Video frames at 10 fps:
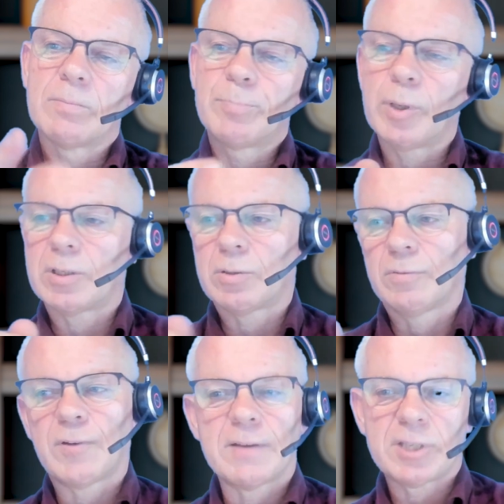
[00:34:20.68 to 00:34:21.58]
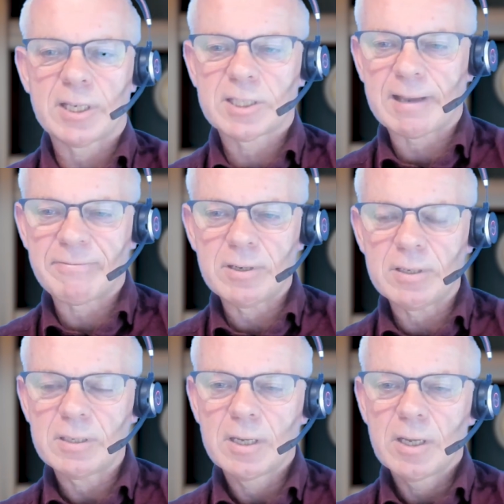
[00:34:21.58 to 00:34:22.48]
put it to 5, 6,
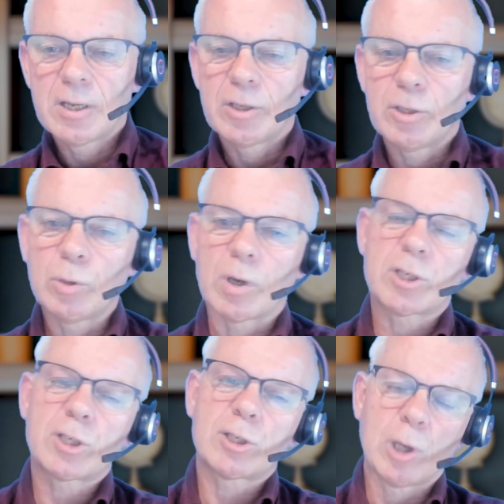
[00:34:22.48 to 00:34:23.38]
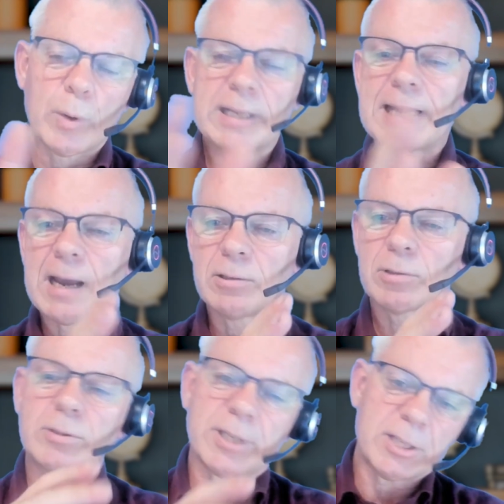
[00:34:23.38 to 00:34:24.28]
7, you are slowing down the
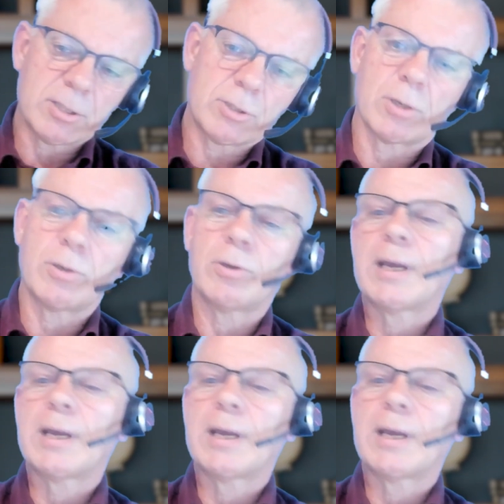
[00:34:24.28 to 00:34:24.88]
rotations, so you